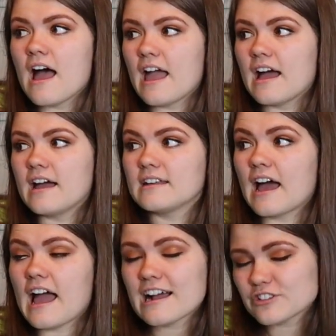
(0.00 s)
and
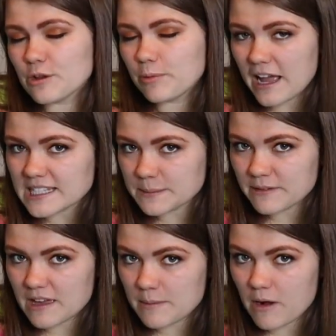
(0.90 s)
I actually played some
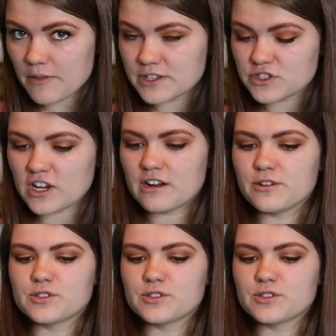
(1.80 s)
of them on this channel,